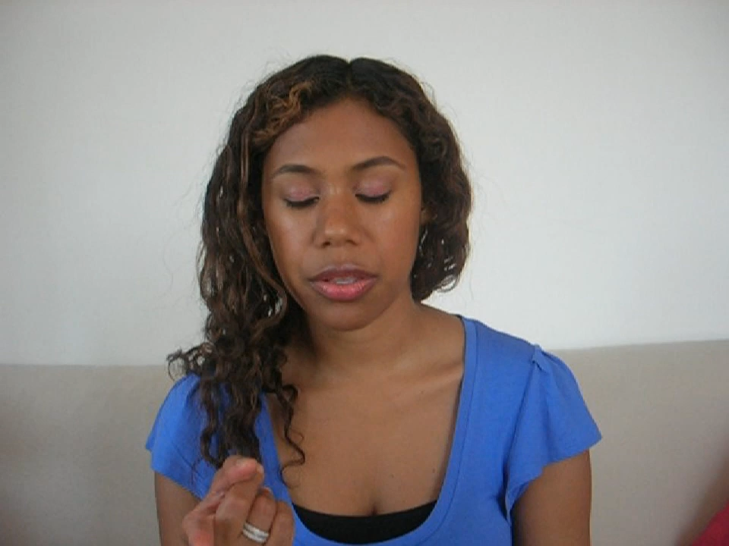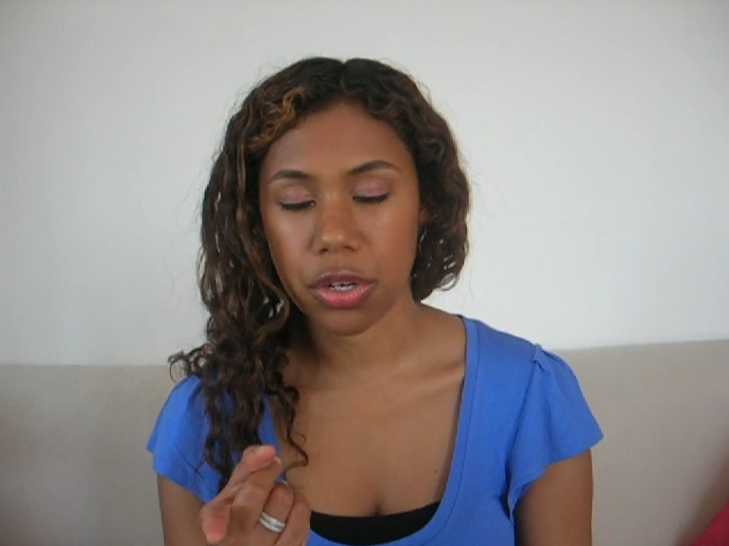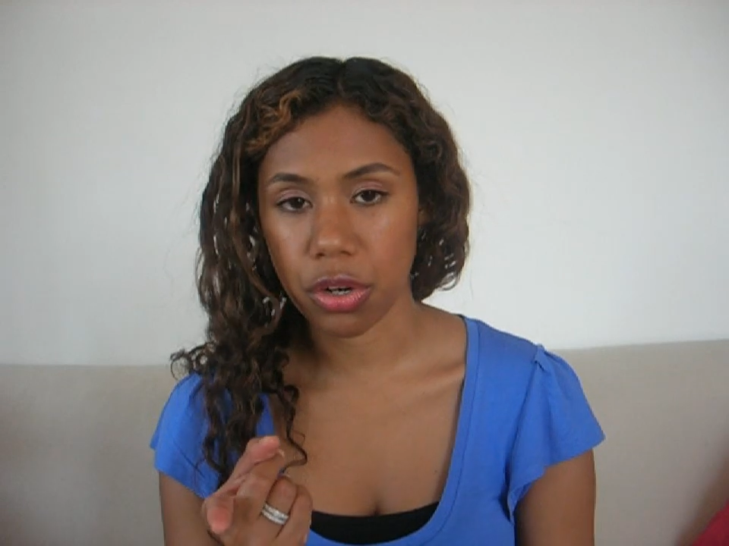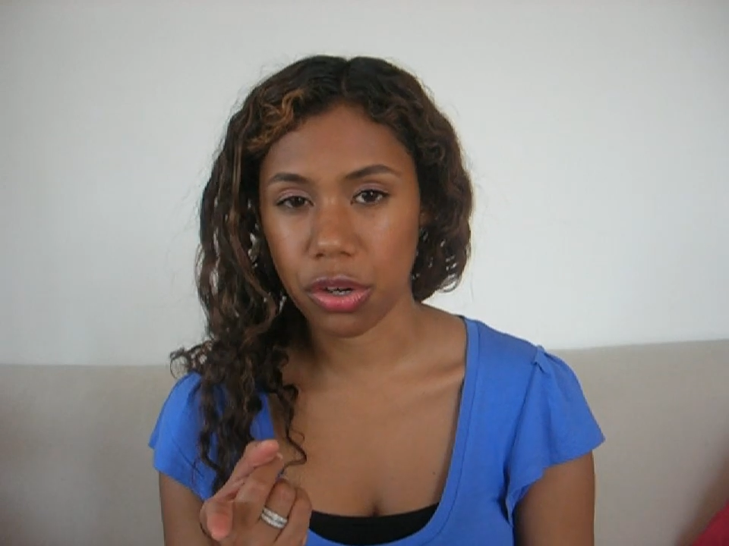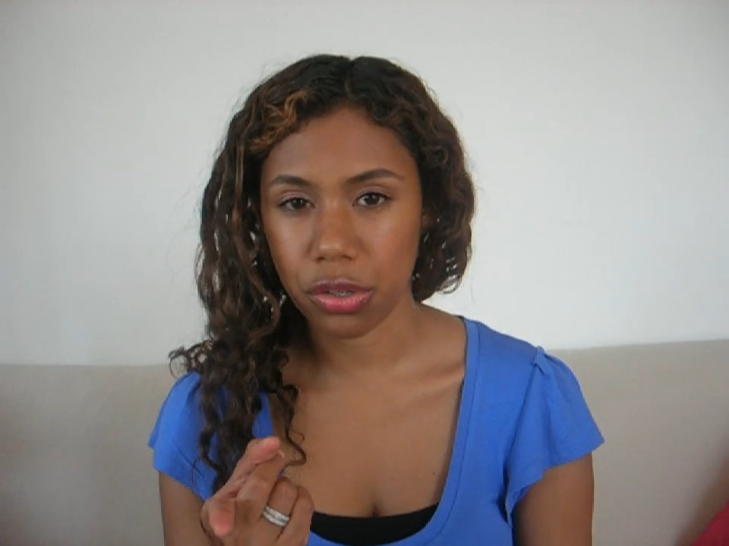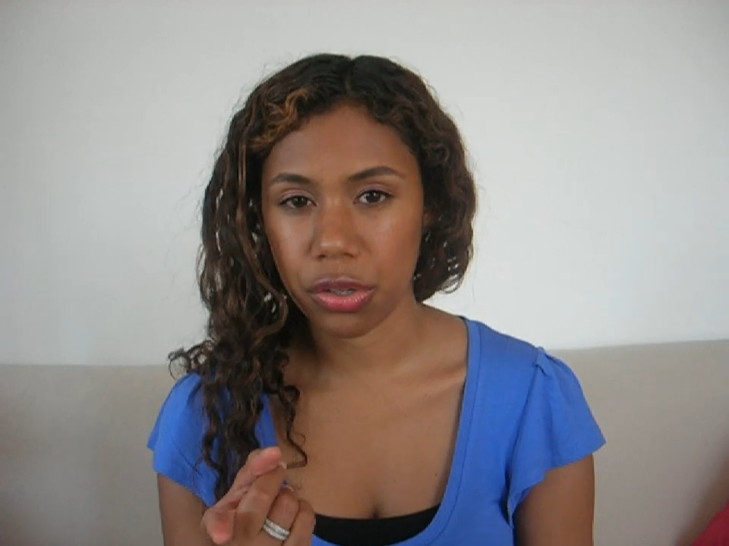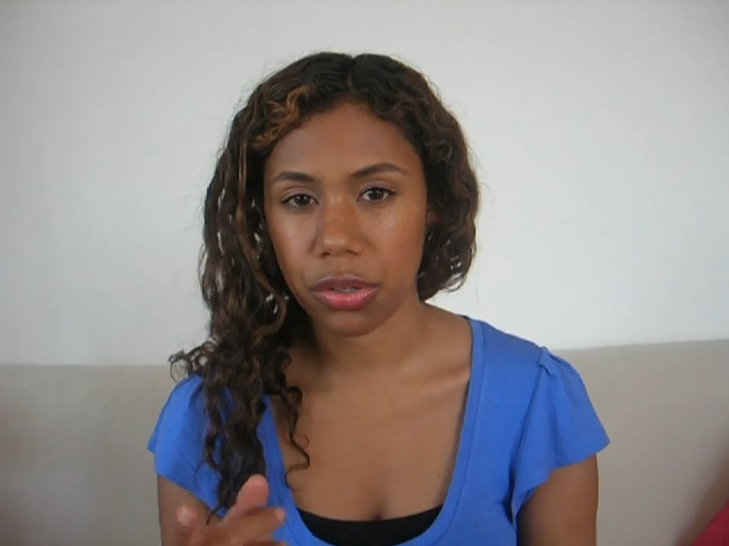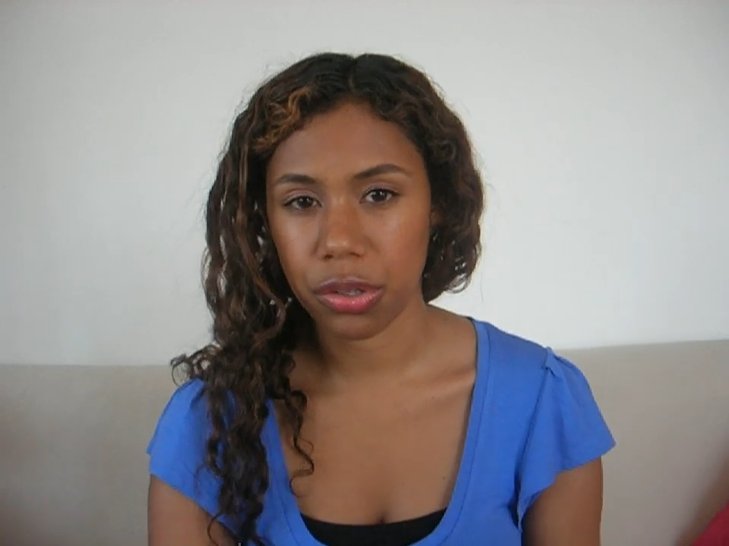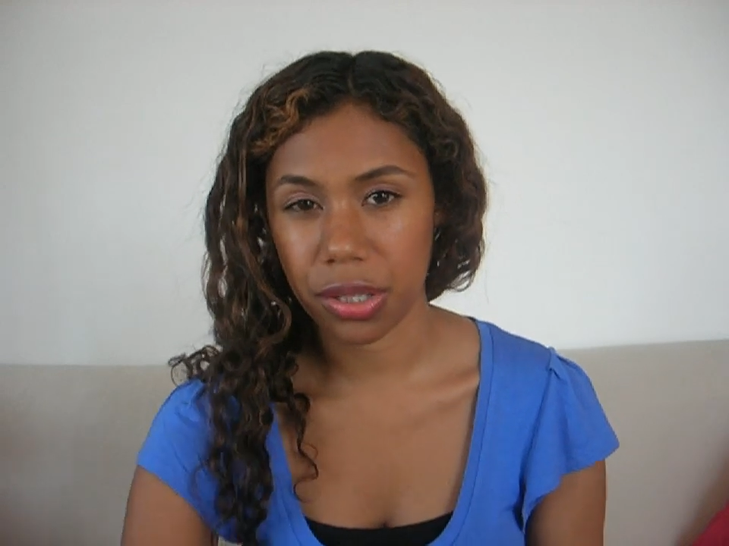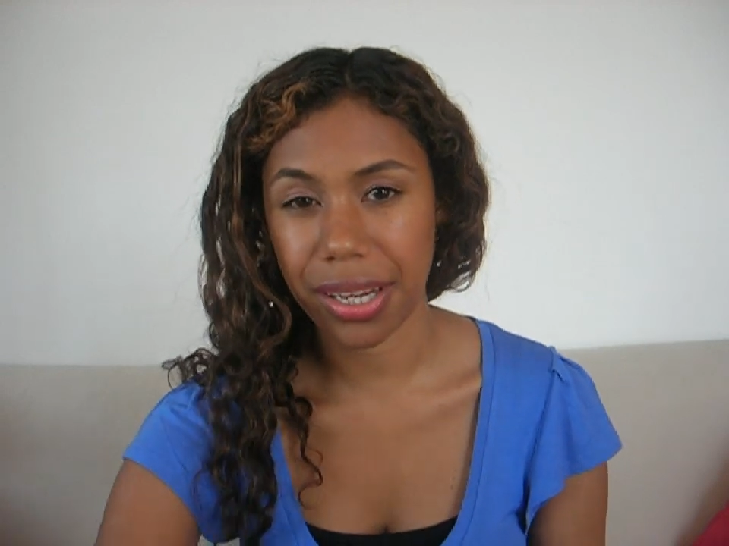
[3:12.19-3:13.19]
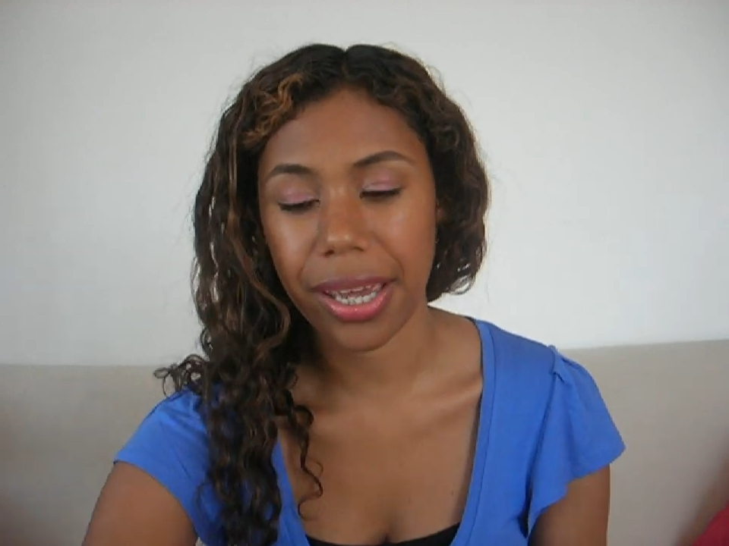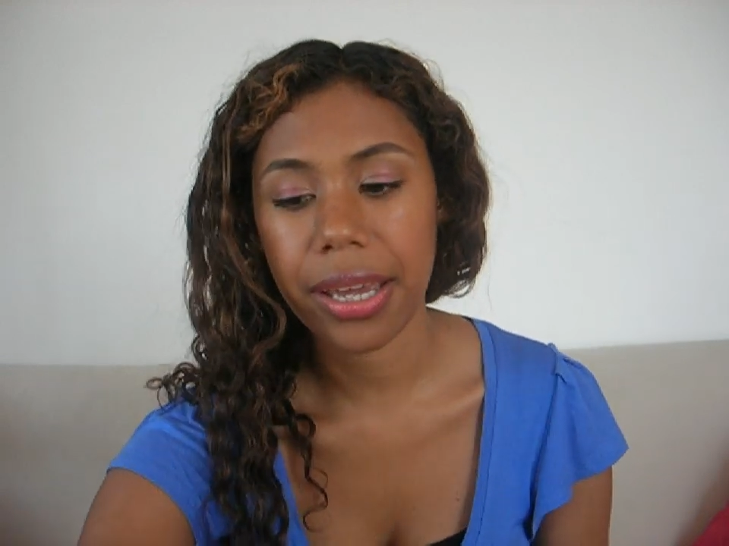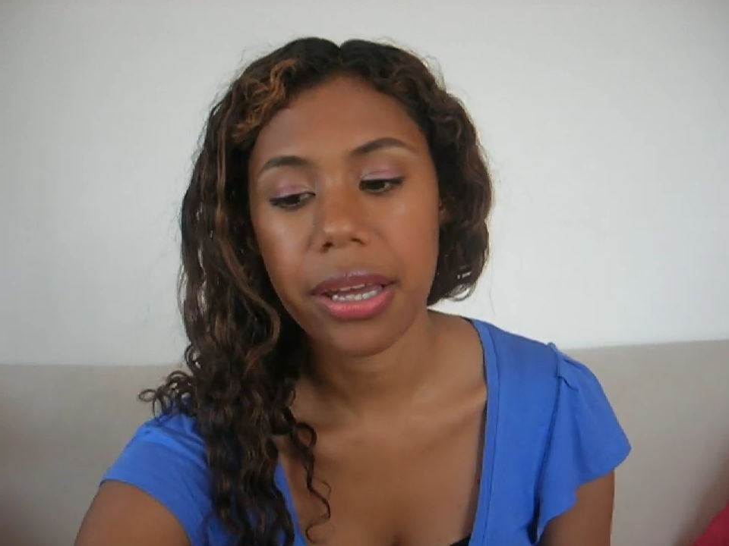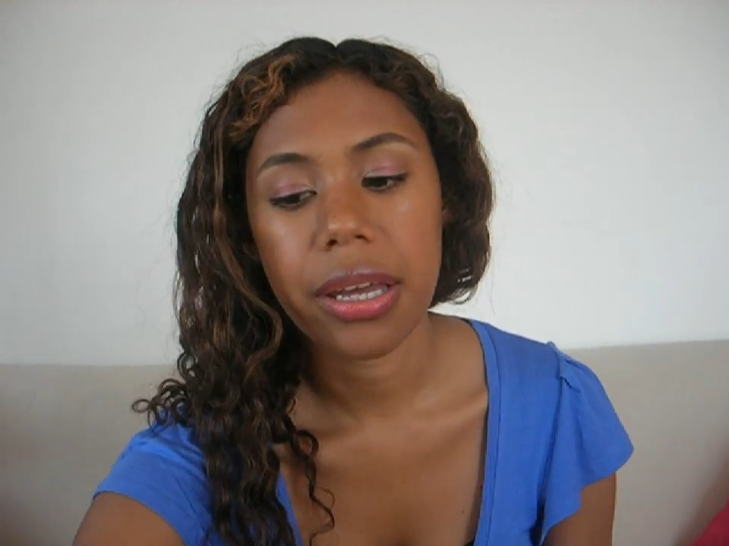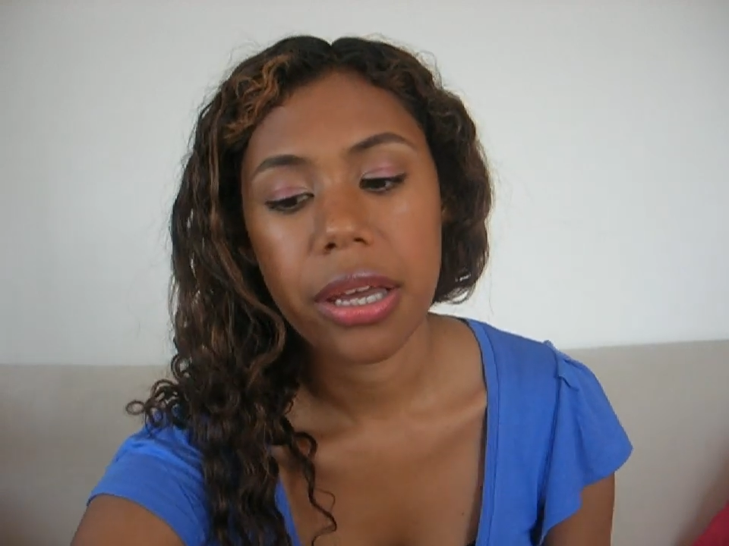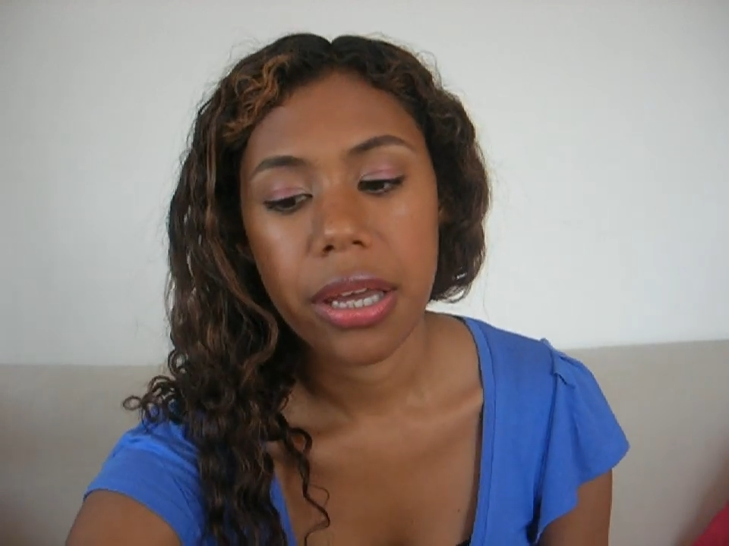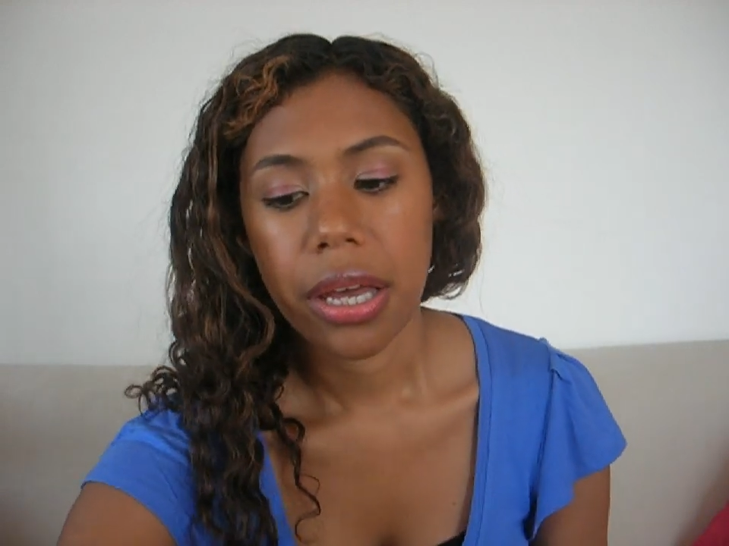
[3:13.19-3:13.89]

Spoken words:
the Not Today.